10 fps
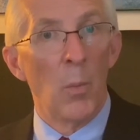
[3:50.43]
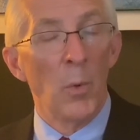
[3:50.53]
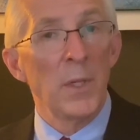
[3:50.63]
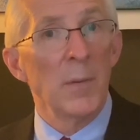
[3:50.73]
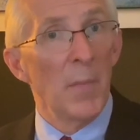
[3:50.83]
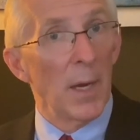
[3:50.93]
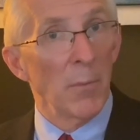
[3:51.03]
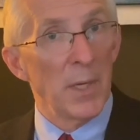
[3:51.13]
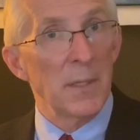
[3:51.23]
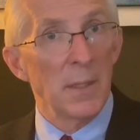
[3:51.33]
Which of my
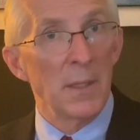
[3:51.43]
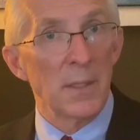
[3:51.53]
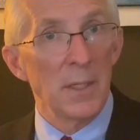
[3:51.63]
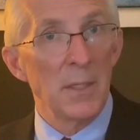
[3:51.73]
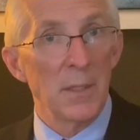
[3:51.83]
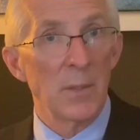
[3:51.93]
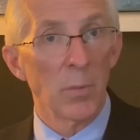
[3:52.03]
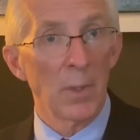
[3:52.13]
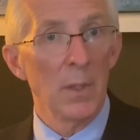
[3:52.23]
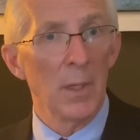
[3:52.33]
recent decisions
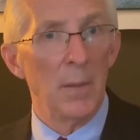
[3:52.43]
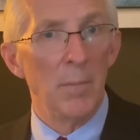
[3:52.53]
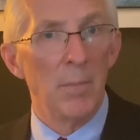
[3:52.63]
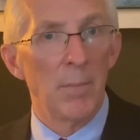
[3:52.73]
were good?